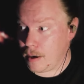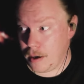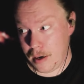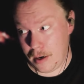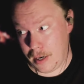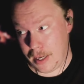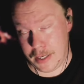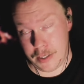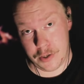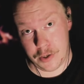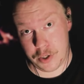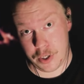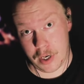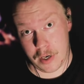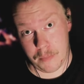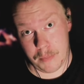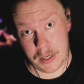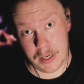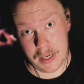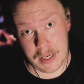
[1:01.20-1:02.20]
ladies and
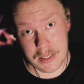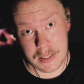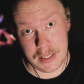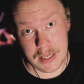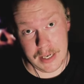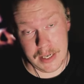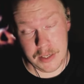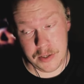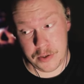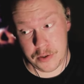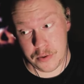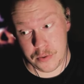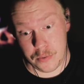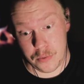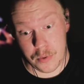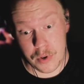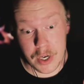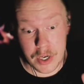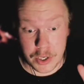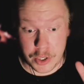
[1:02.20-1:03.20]
gentlemen, let's get into
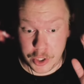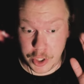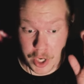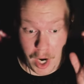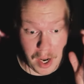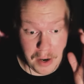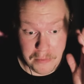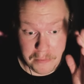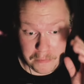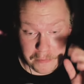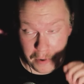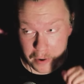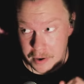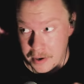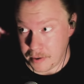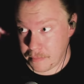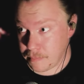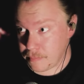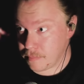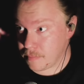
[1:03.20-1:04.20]
John
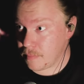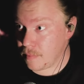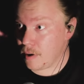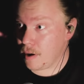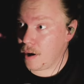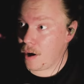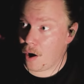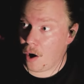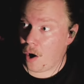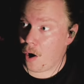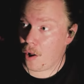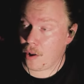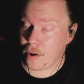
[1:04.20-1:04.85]
Farnham, All